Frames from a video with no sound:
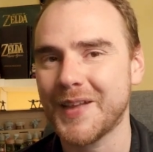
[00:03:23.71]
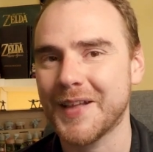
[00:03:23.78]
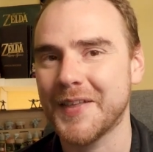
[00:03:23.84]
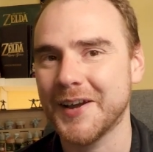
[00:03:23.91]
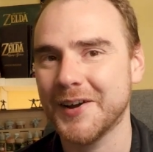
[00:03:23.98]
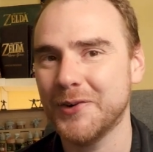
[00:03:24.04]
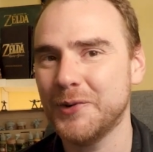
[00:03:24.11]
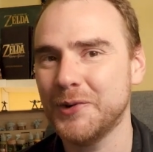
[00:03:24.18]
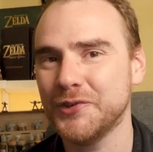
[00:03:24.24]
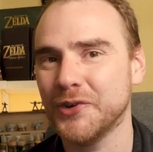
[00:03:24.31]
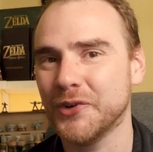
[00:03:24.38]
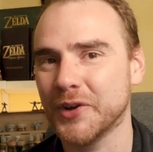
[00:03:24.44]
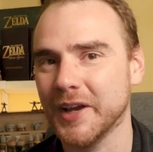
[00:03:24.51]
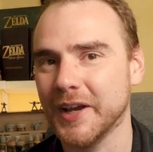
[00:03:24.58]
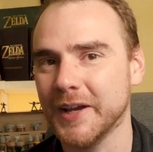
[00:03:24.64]
They
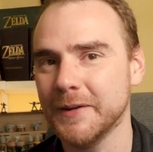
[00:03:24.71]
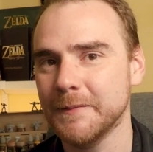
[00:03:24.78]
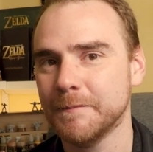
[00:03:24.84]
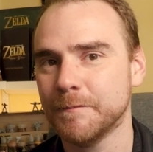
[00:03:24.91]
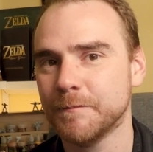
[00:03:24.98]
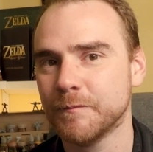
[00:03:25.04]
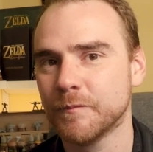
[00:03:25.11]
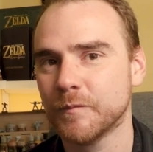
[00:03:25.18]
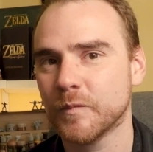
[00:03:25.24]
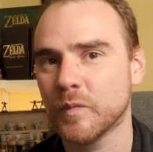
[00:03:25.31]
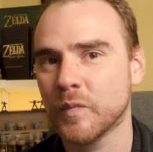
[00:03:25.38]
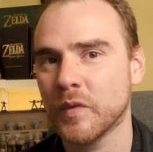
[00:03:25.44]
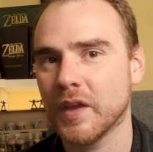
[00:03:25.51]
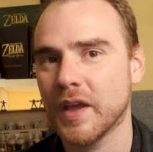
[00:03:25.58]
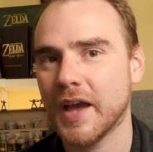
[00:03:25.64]
also gain
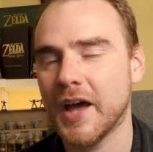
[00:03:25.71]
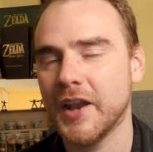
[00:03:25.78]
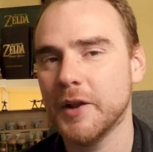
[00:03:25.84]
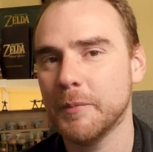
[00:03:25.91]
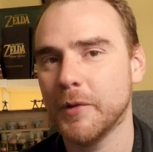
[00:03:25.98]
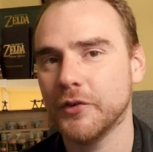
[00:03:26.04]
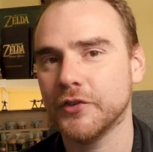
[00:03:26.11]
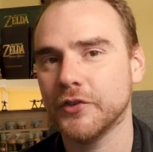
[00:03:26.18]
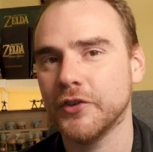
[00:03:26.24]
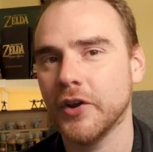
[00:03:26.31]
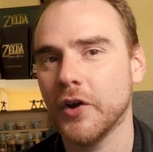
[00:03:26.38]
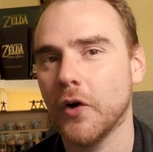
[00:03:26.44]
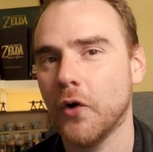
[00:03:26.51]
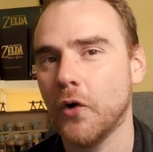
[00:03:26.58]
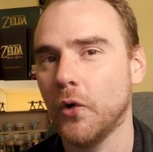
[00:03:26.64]

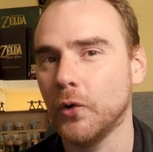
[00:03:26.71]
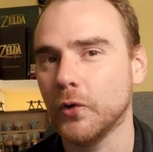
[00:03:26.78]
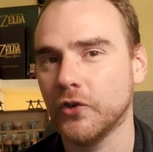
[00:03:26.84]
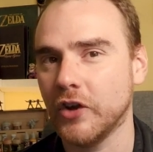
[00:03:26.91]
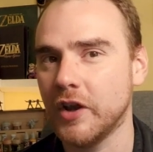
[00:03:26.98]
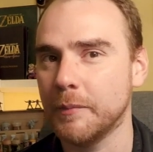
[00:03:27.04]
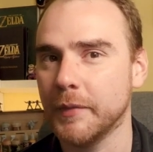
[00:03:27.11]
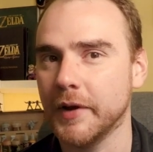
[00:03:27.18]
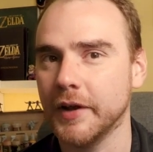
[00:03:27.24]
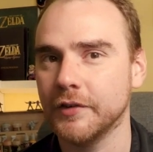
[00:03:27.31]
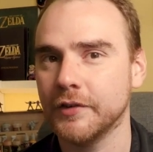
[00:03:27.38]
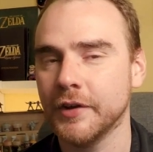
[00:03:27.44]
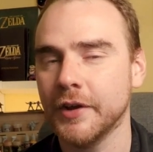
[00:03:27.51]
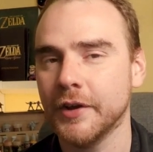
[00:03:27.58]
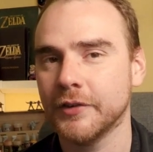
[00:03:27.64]
Animosity all
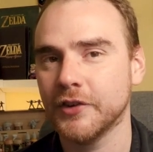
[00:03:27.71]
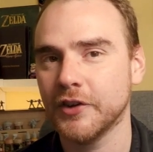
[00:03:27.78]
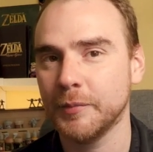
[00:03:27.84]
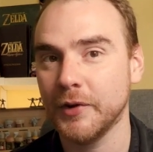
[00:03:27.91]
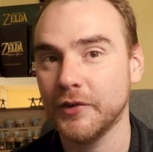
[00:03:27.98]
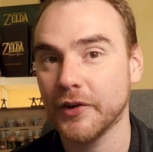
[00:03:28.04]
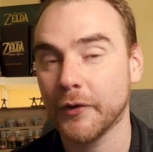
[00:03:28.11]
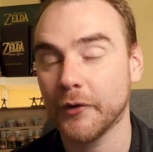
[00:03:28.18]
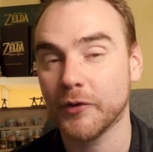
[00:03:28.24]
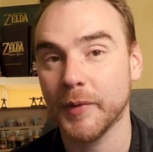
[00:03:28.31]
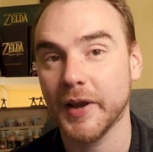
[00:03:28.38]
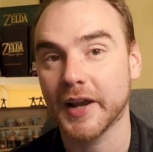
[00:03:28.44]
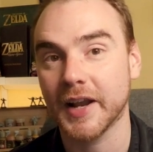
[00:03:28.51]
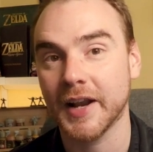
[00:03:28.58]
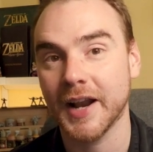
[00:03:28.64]
teammates, so this means they're going to
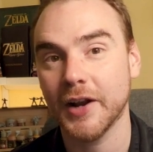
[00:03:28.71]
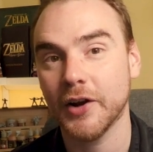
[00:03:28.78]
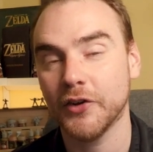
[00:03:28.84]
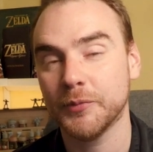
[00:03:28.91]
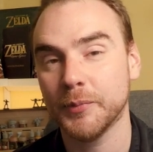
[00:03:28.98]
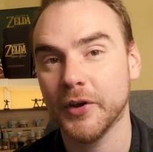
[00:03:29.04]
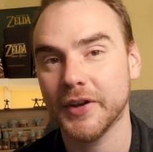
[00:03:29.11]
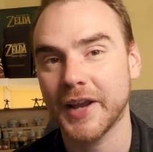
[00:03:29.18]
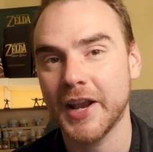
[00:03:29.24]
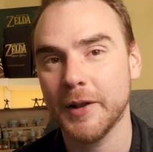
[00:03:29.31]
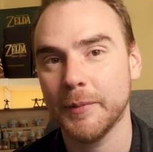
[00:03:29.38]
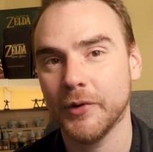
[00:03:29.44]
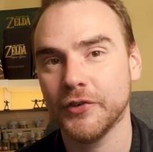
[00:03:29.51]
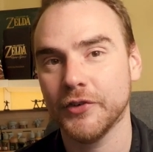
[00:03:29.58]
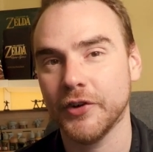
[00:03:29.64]
make an
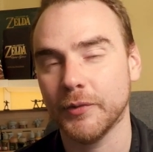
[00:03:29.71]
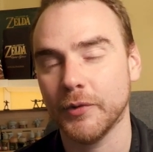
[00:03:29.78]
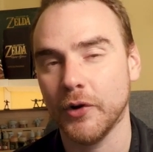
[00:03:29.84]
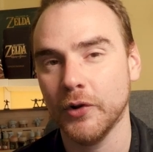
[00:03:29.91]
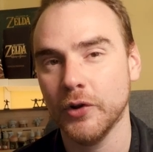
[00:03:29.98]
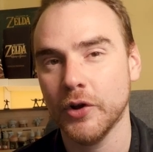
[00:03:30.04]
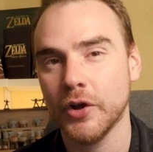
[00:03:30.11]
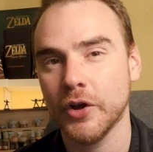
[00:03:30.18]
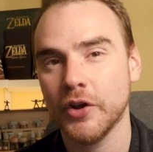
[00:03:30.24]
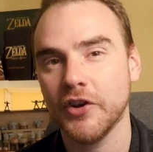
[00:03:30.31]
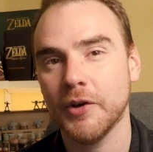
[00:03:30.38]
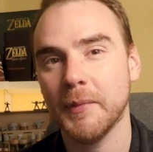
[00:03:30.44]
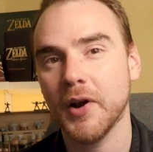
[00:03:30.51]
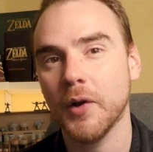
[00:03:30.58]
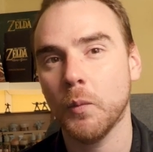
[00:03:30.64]
animosity roll
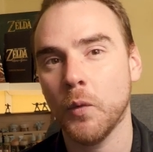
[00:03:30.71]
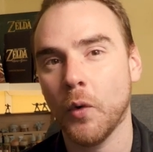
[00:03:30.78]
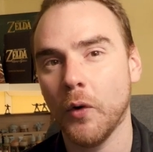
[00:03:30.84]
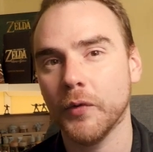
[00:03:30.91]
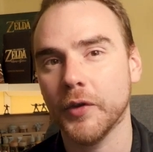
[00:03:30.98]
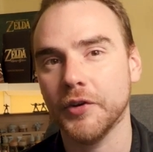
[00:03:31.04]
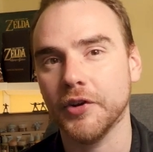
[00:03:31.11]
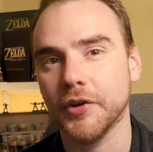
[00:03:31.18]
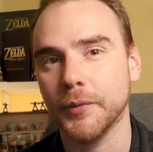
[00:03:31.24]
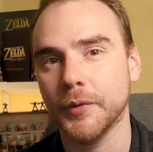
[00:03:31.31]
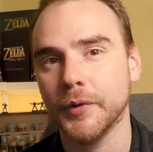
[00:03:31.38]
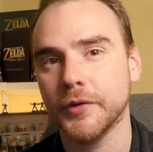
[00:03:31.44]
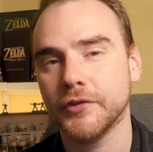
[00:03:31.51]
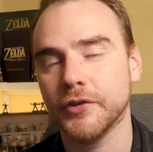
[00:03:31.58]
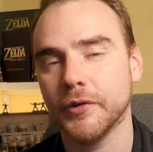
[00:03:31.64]
no matter what they do.
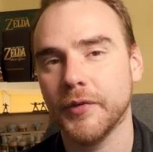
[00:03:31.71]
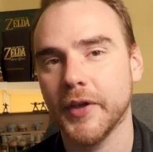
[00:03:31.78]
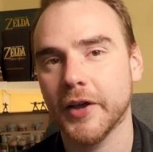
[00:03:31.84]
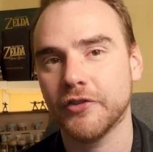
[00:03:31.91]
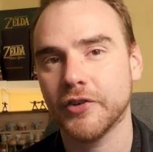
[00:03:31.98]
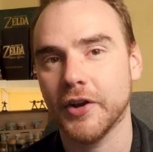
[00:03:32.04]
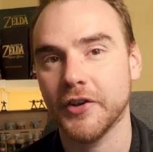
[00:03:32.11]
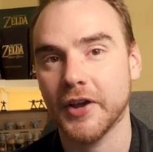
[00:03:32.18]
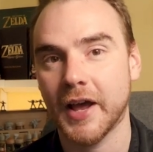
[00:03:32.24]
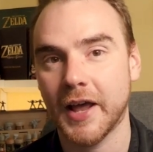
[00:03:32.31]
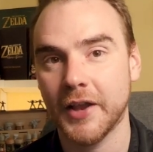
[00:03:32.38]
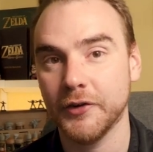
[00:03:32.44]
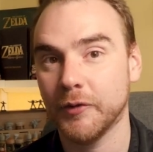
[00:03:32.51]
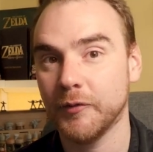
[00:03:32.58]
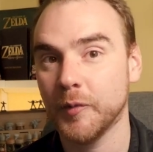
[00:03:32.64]
So if they're trying to
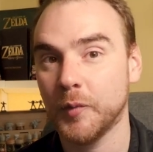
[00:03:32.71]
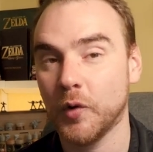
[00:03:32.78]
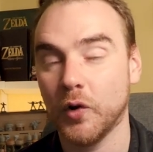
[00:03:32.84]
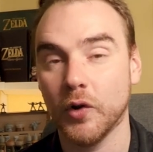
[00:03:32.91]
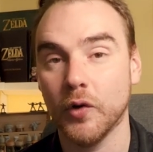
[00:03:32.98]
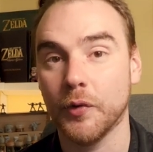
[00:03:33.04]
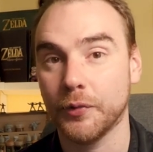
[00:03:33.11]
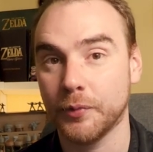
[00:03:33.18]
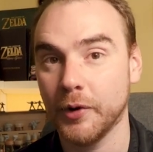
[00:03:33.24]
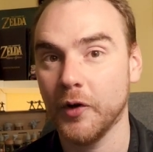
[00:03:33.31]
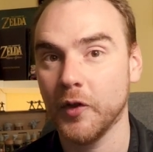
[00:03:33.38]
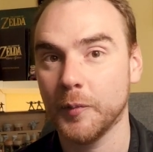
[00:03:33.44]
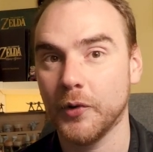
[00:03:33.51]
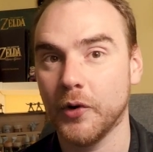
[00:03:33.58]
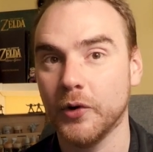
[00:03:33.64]
hand off the ball or
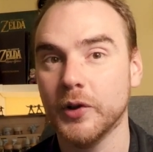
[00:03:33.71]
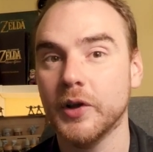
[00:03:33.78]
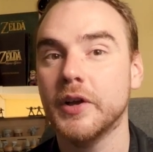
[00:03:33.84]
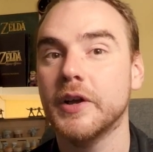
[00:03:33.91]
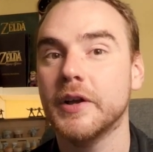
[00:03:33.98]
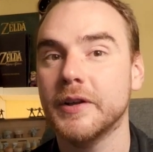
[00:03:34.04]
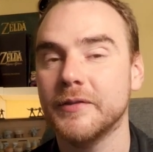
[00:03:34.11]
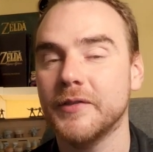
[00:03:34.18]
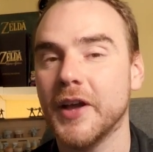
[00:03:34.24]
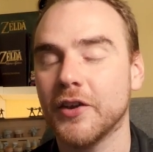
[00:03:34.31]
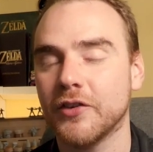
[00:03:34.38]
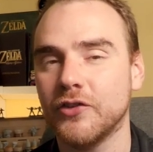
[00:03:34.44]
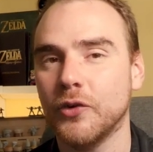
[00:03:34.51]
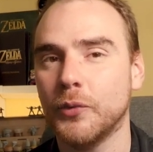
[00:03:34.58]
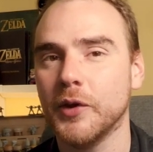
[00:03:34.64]
throw the ball, they're
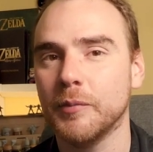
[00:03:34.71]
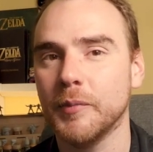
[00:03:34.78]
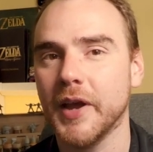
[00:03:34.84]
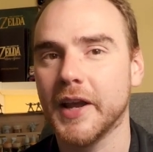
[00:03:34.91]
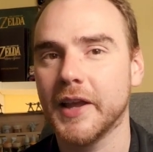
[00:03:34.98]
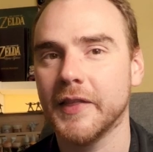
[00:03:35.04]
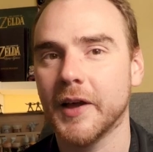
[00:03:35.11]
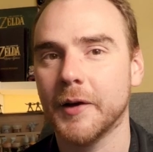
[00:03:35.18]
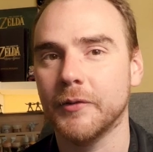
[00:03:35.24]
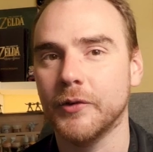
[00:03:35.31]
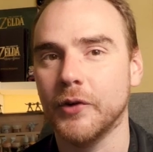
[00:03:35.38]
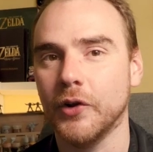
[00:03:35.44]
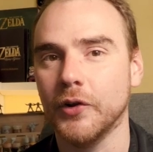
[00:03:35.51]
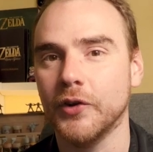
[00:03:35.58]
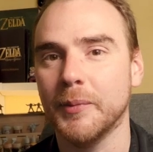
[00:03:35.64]
stuck with making that
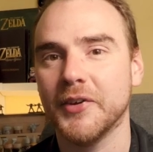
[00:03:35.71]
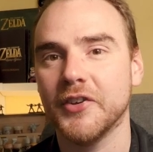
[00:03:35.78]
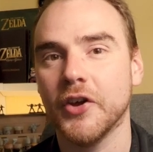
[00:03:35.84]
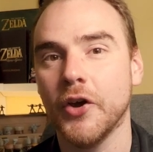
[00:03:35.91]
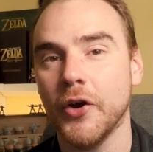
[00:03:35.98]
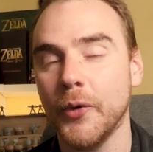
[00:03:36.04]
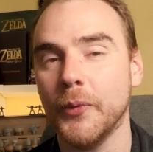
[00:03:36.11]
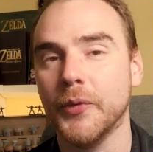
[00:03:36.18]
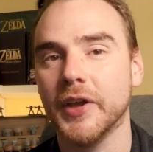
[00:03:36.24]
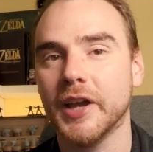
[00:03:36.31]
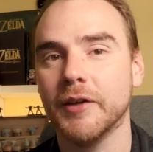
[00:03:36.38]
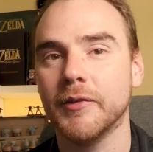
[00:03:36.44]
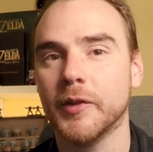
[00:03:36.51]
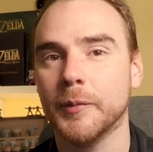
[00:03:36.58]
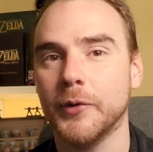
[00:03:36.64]
roll no matter who they're
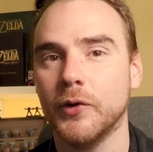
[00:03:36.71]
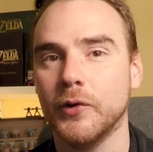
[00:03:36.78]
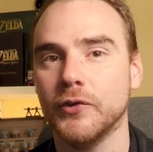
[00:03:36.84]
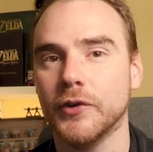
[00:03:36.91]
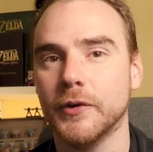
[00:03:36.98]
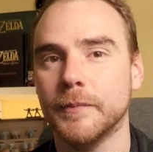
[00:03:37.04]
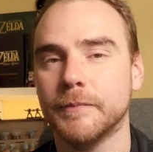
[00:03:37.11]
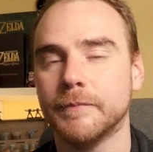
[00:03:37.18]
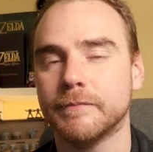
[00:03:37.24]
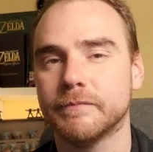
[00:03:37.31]
giving the ball to.